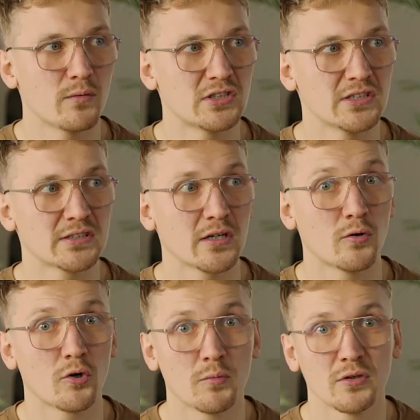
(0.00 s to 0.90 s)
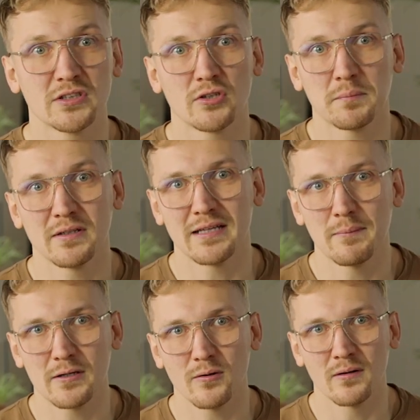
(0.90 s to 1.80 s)
which is a hormone disrupting
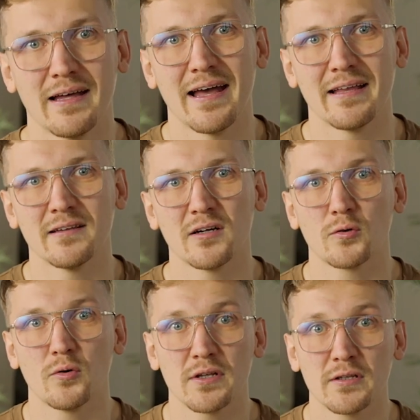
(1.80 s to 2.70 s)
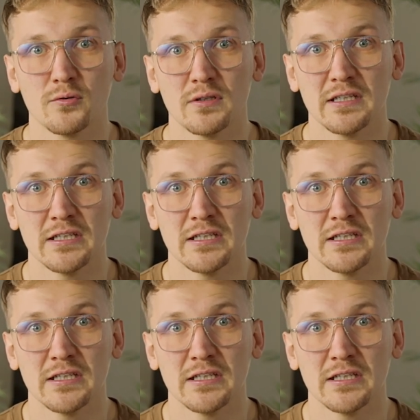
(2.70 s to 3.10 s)
chemical. And according to the